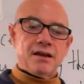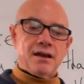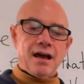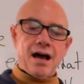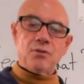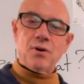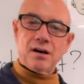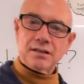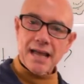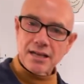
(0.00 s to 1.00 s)
How
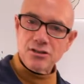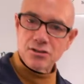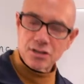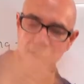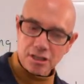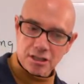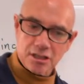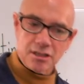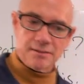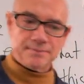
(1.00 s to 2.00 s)
well can you
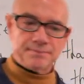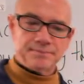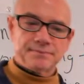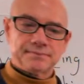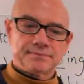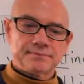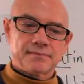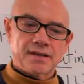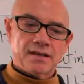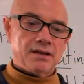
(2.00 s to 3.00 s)
cook?
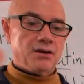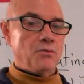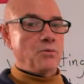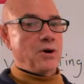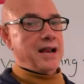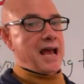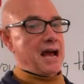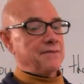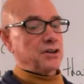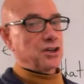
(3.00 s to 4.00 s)
Want to
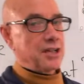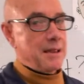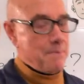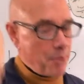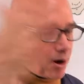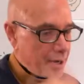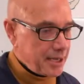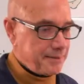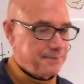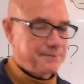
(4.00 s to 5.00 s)
have a cooking
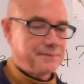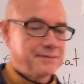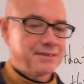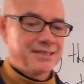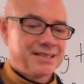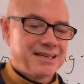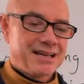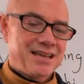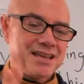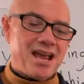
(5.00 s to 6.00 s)
party?
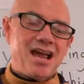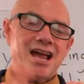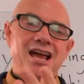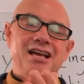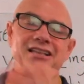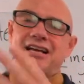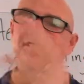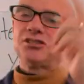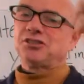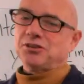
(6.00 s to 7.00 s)
Yay,
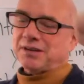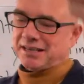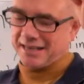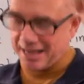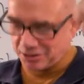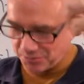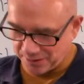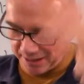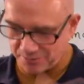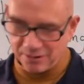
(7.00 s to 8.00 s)
let's do it next
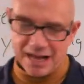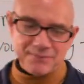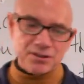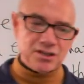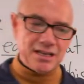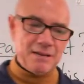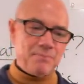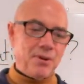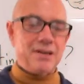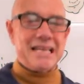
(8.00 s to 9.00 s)
week. We'll have a cooking
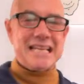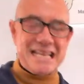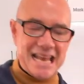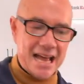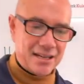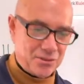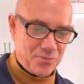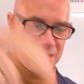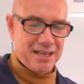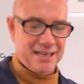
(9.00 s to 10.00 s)
party next
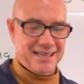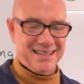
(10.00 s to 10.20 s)
week.